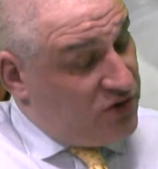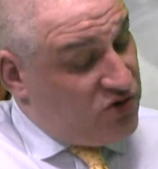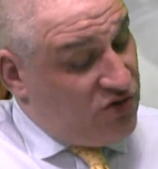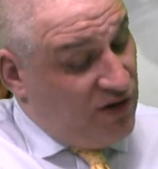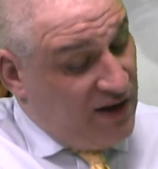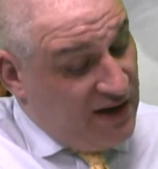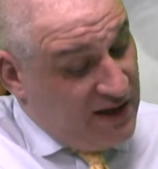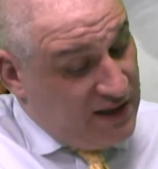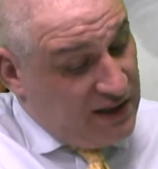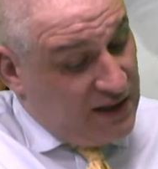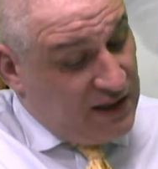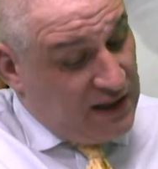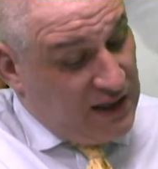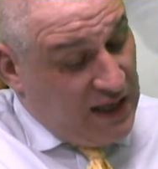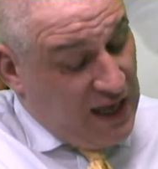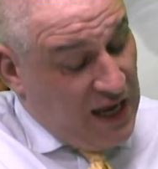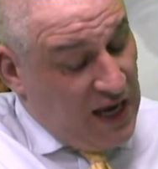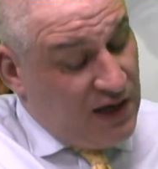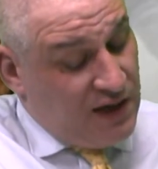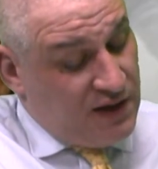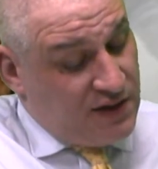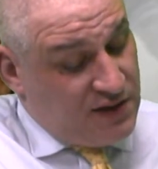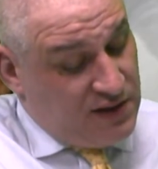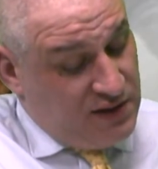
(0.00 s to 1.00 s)
trainer, Nicky
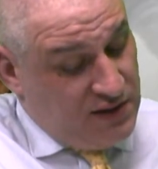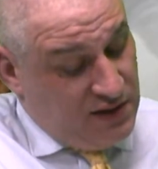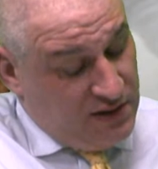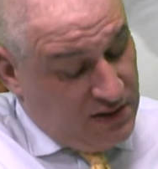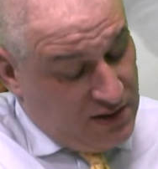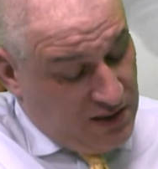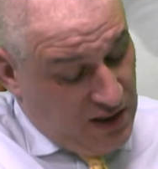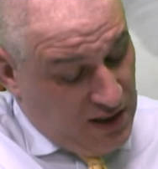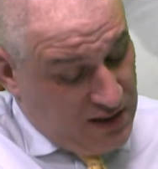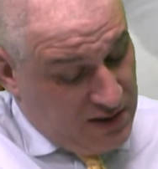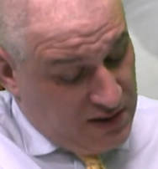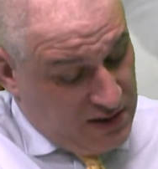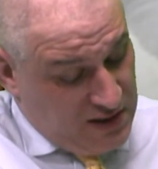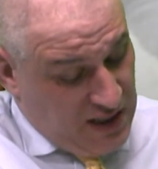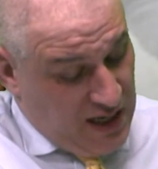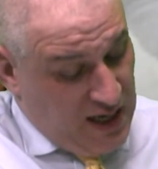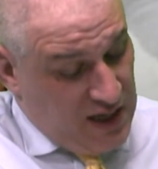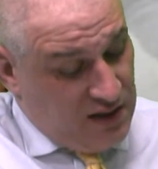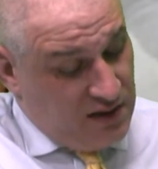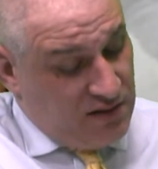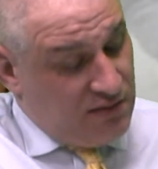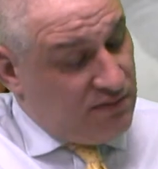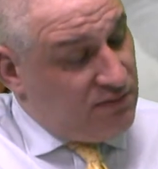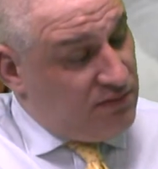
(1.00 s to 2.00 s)
Henderson, has
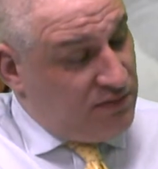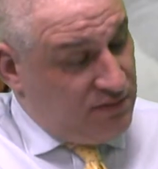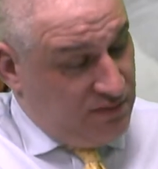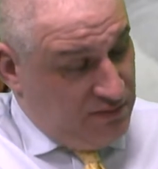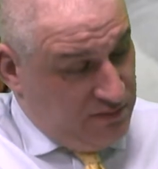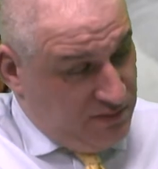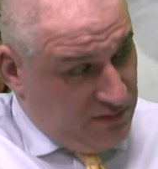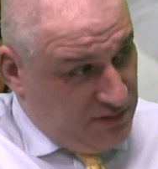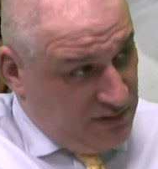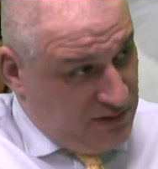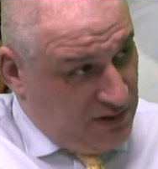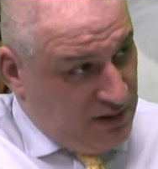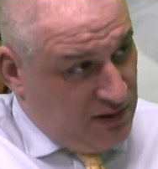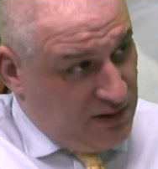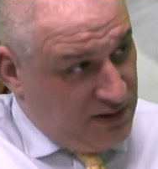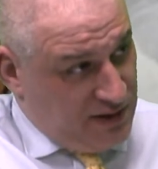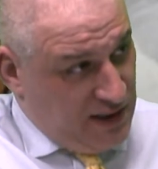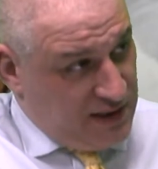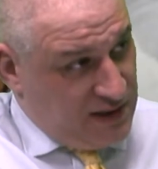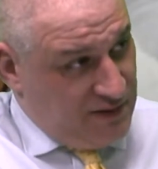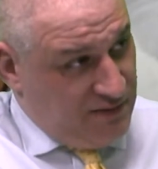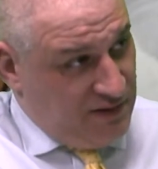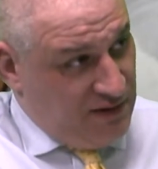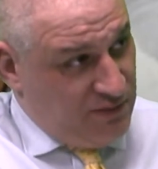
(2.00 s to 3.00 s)
said
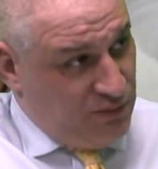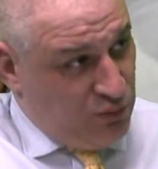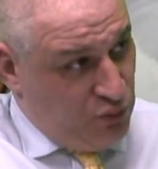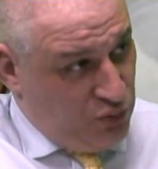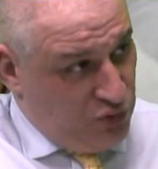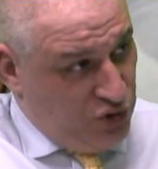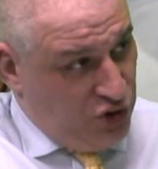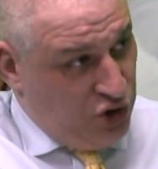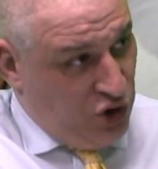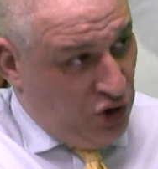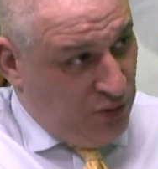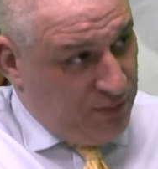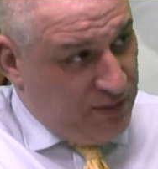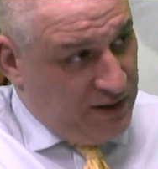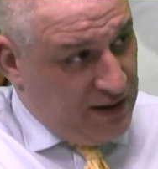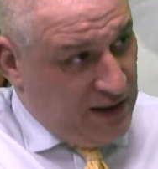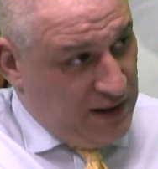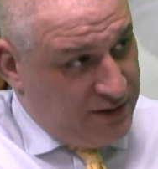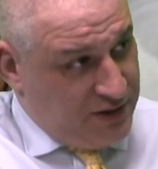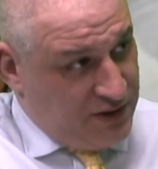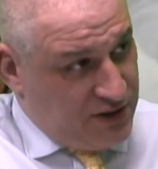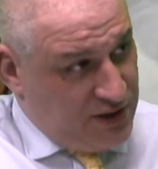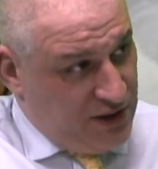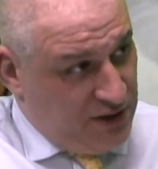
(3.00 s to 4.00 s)
Days of Heaven will not be
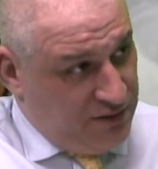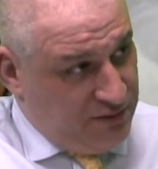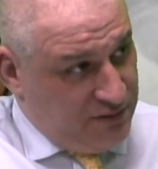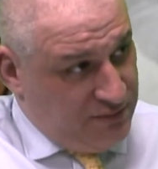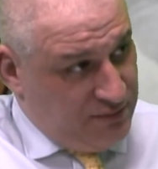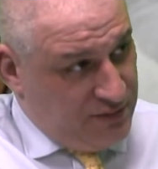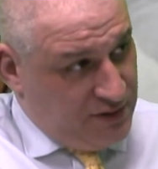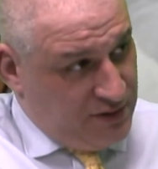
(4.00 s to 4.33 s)
going to Cheltenham.